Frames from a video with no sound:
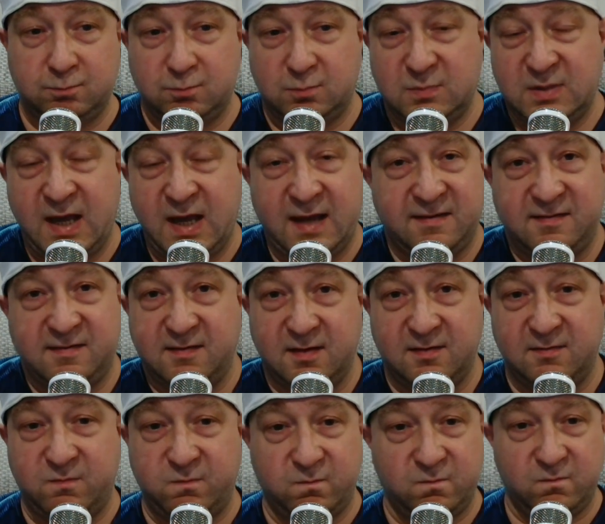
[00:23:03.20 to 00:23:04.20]
Yes,
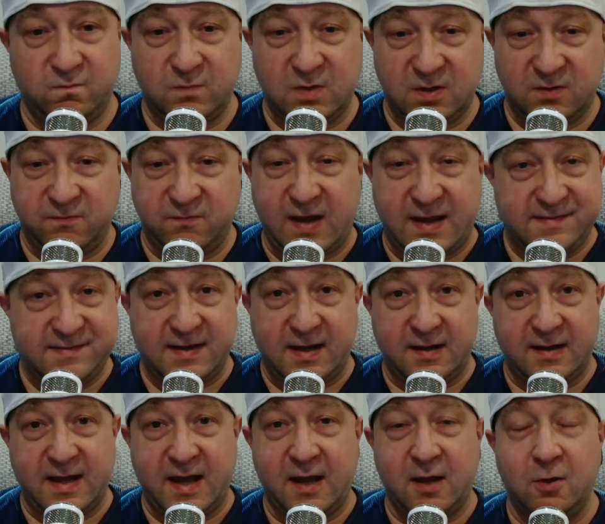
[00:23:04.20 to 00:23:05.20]
there's fans
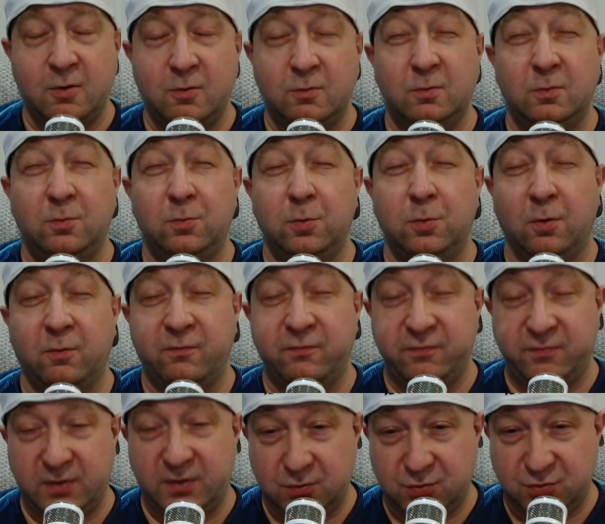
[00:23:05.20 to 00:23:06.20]
out there who love
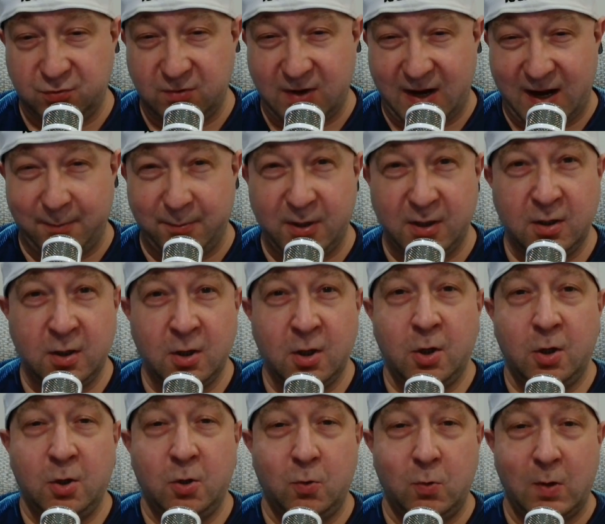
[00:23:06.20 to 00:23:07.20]
Futurama,
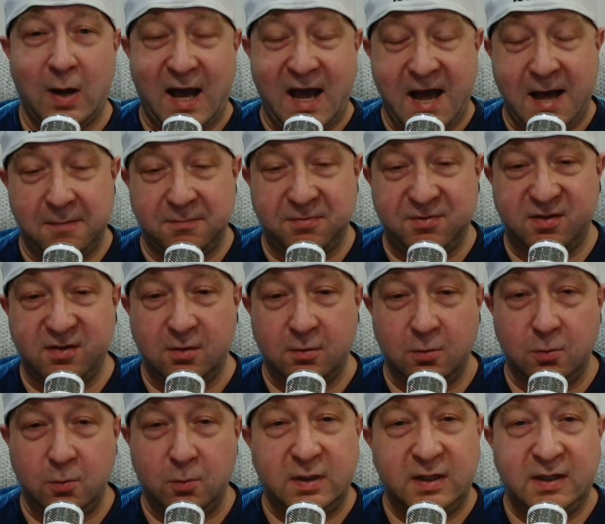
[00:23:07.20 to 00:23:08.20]
who
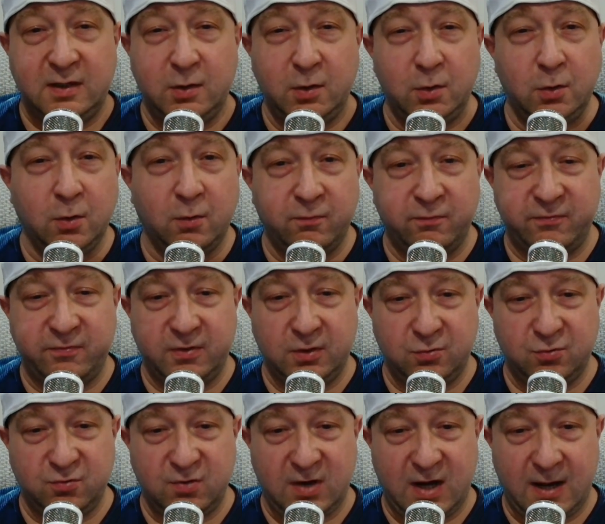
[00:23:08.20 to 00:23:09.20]
absolutely love
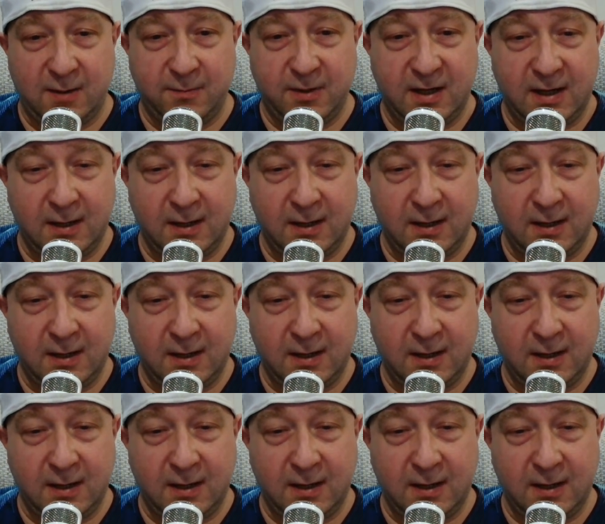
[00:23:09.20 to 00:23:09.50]
Futurama.